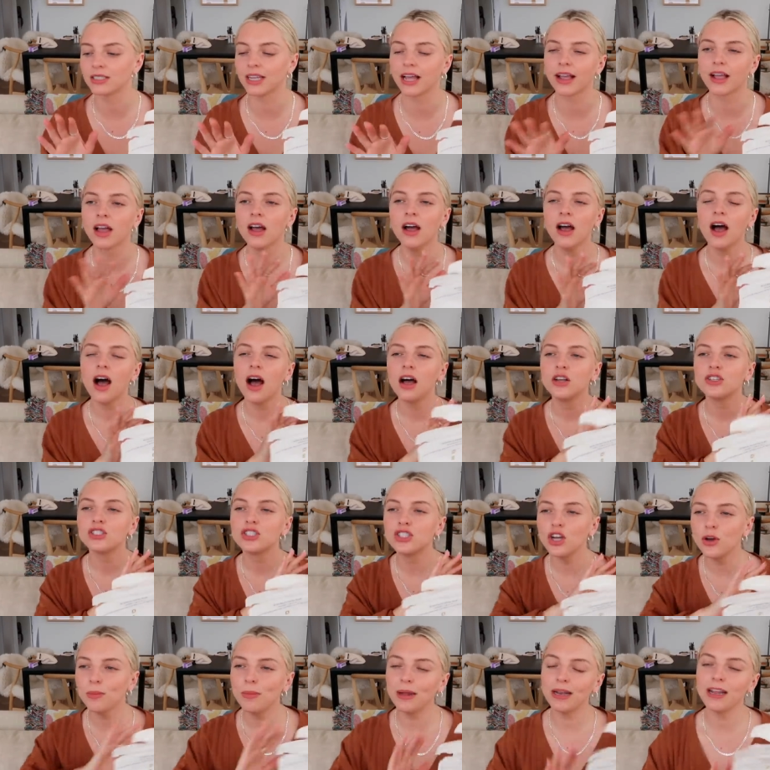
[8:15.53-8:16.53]
Like,
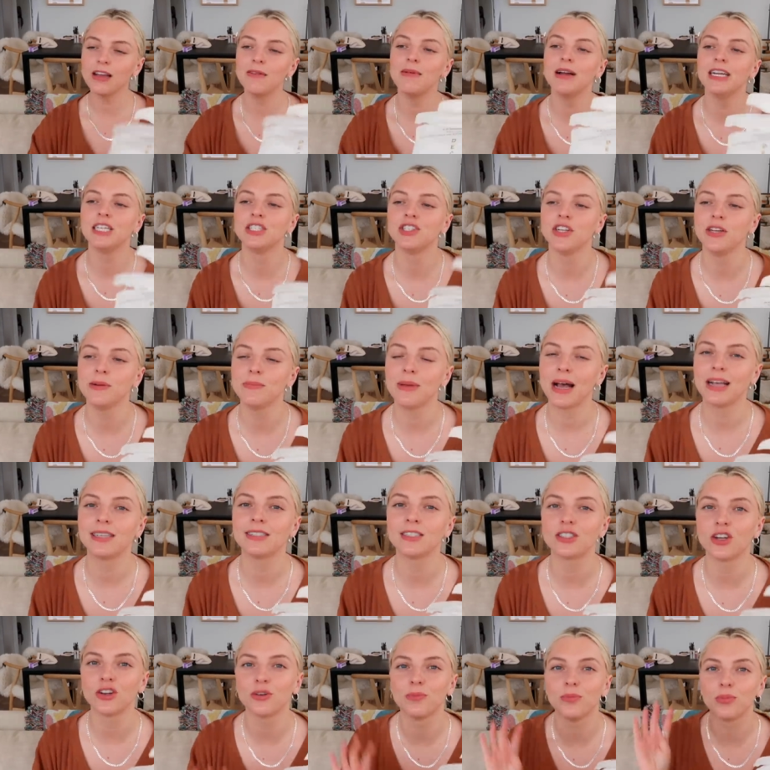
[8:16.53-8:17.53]
so many of my sheet
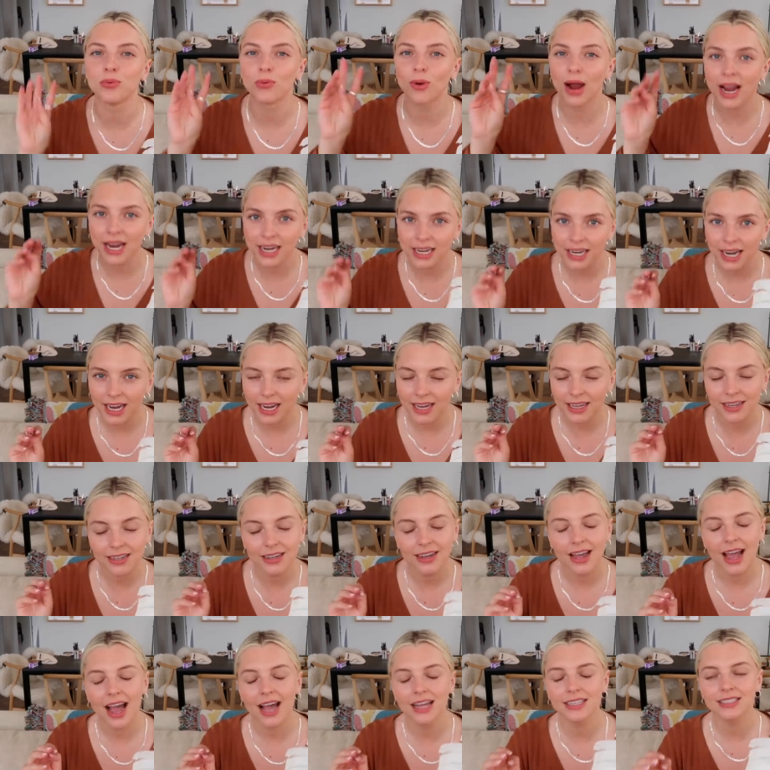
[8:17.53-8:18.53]
masks are brightening,
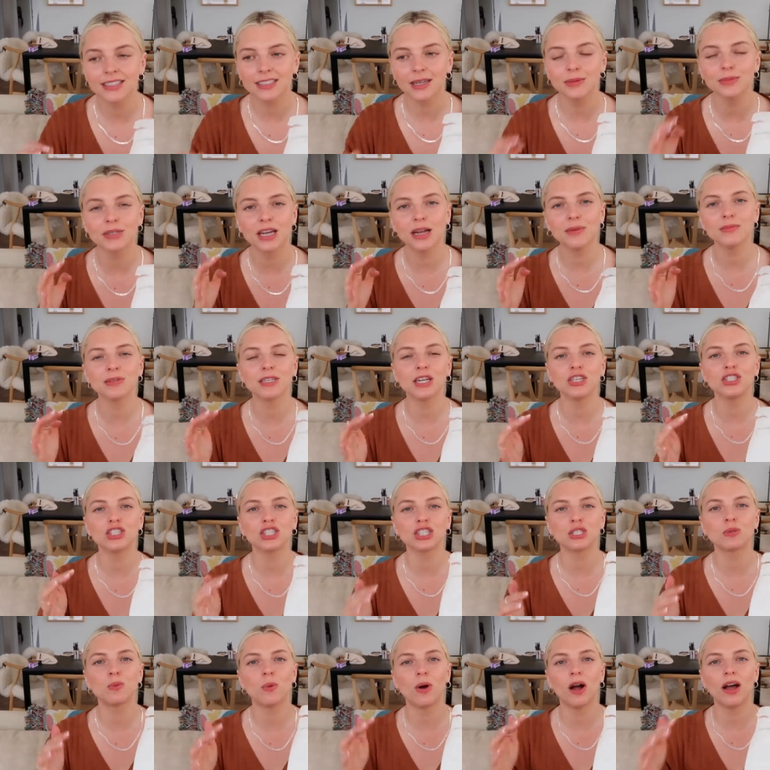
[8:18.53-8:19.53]
and sometimes I
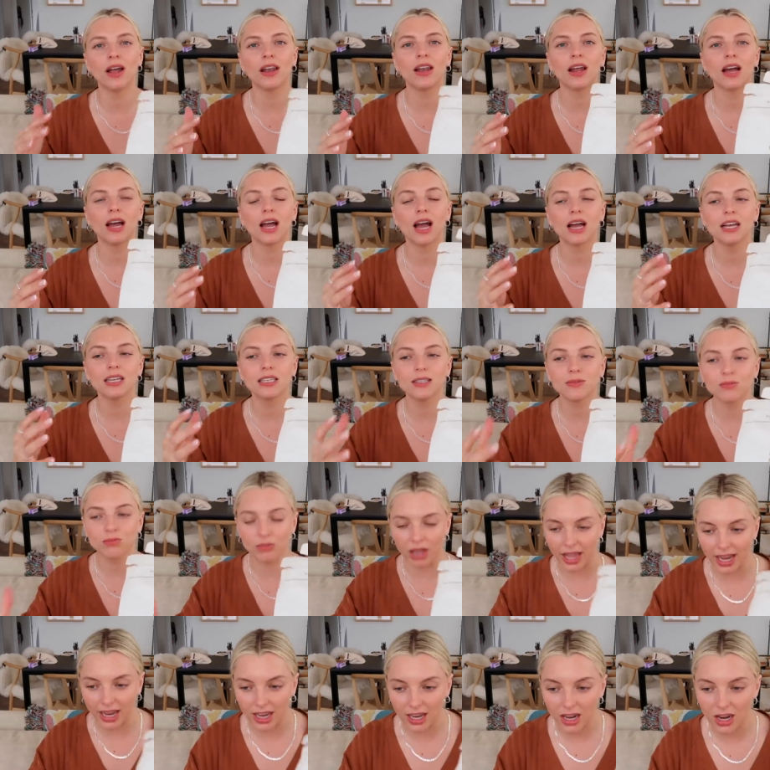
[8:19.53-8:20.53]
just want
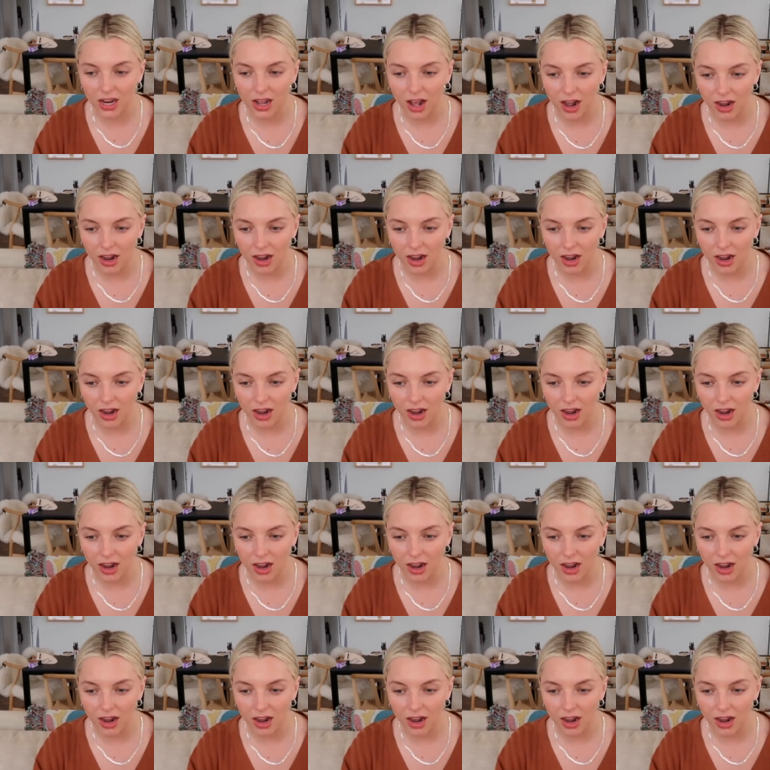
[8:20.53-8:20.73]
like